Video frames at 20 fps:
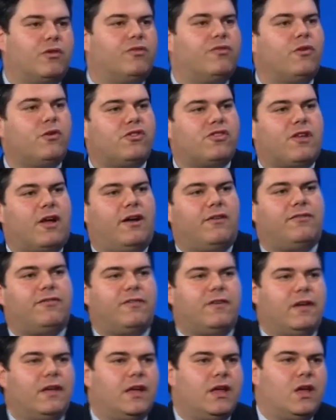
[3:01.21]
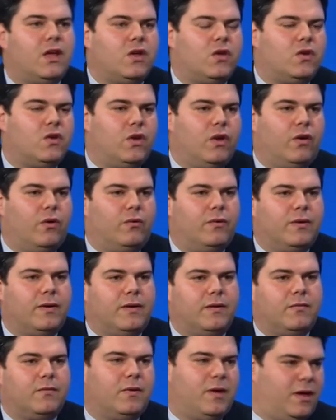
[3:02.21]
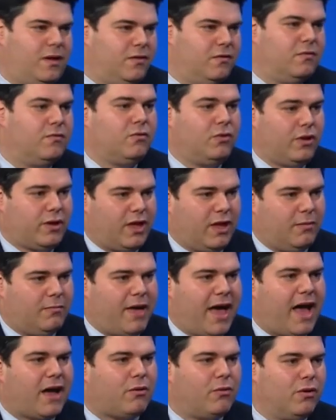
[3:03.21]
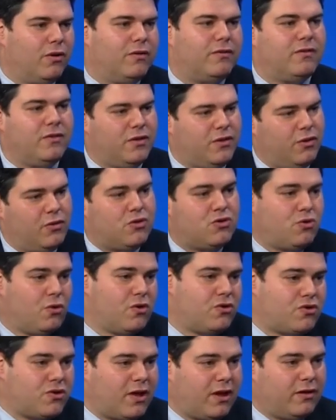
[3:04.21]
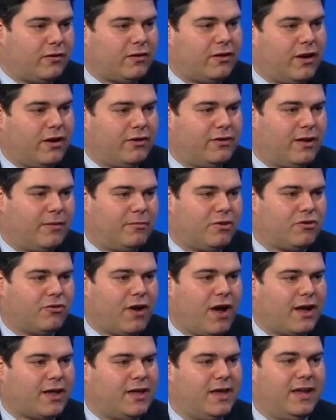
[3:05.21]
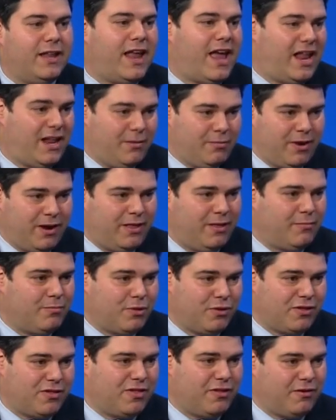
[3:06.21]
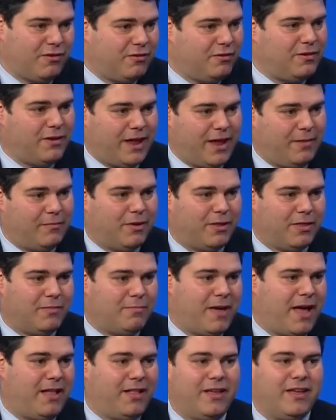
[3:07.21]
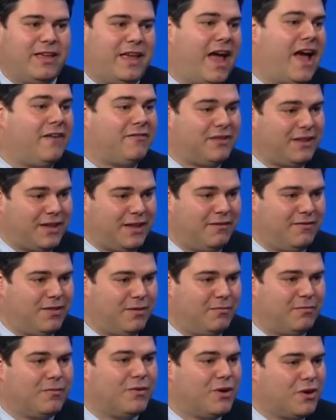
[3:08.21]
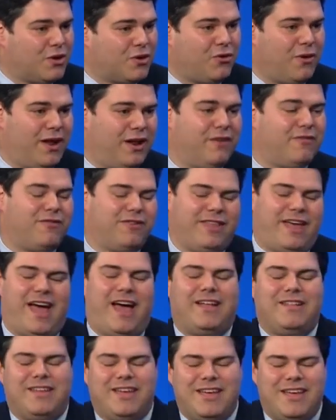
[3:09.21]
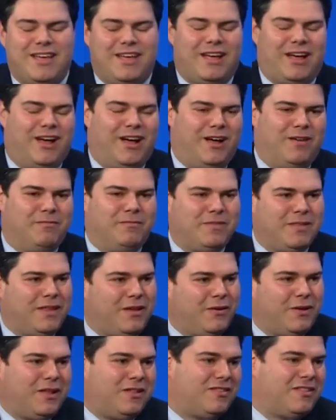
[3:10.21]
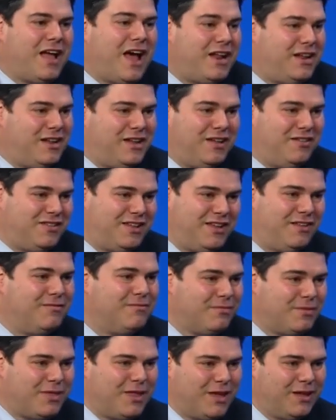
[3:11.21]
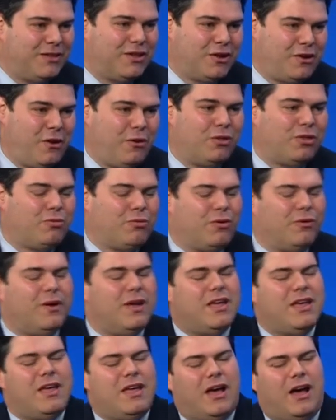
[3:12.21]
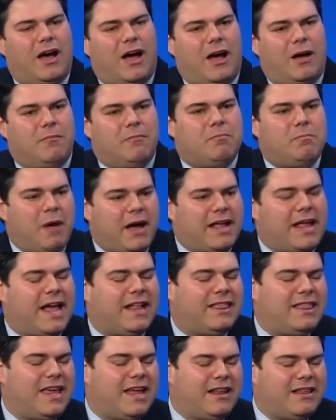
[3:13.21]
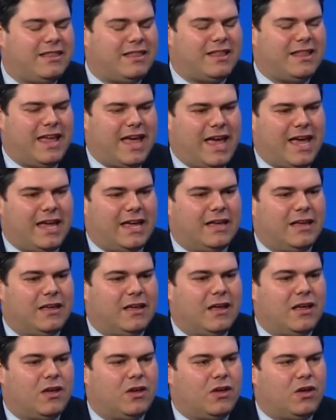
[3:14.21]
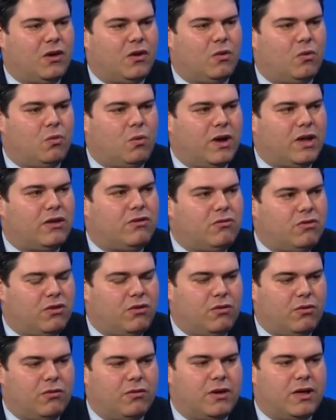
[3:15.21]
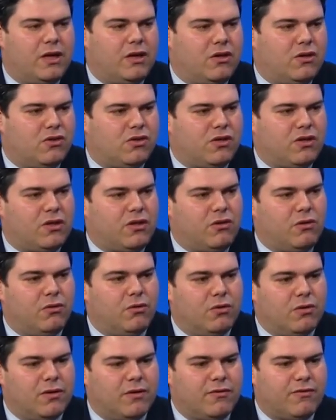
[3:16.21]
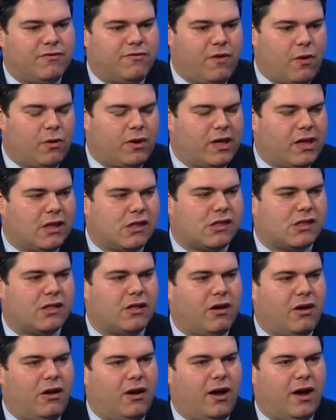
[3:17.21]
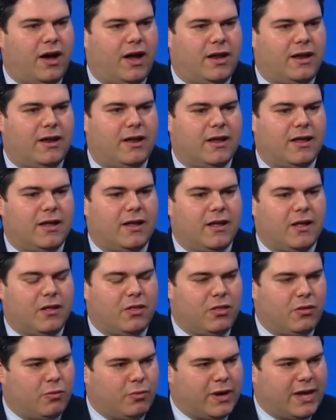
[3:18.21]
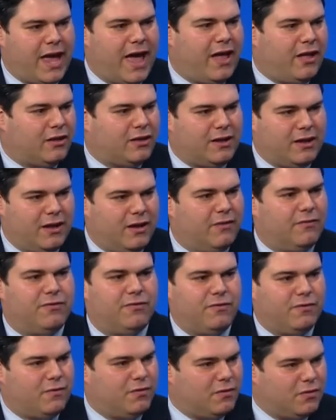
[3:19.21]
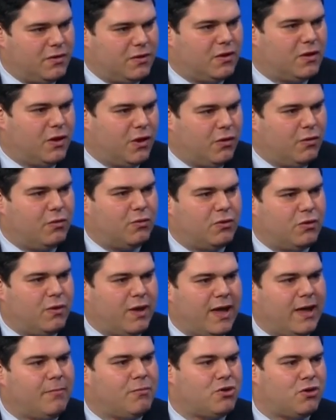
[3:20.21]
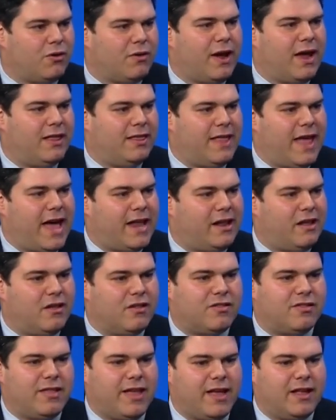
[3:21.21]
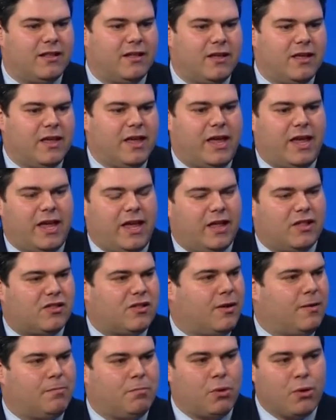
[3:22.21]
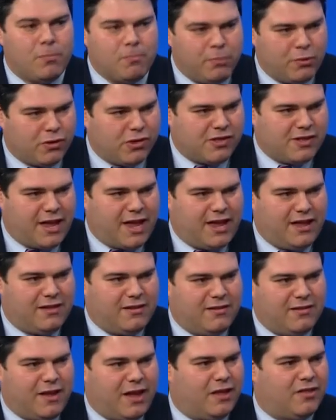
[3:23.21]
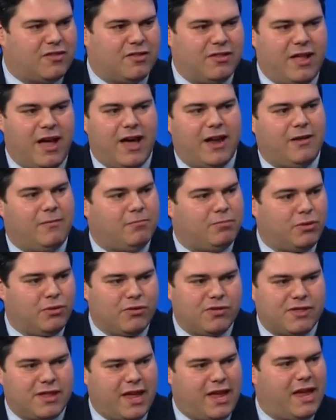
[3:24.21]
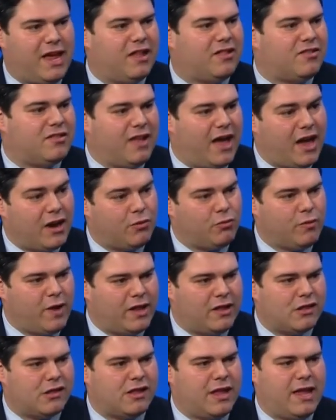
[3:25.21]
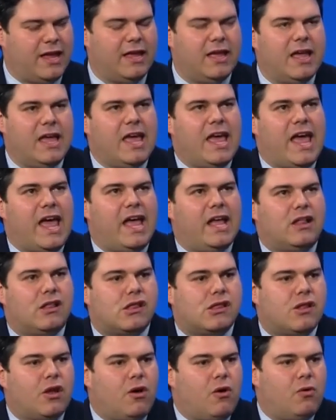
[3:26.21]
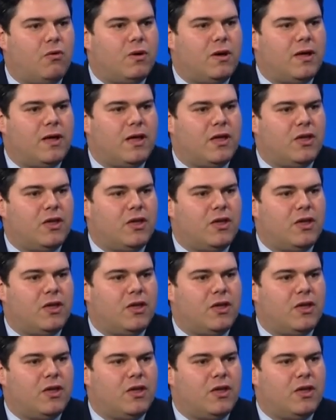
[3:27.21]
so first off, you know, in looking backward, you know, George Conrad and anybody that puts their name on the ballot, you have to give them Absolutely. credit for that. Absolutely. Um, you know, it's not an easy thing to go through. Um, but at the end of the day, you know, what you do is you focus on the reality of, you know, New Hampshire, and that is that it's a purple state. It's not a blue state. It's not a red state. And so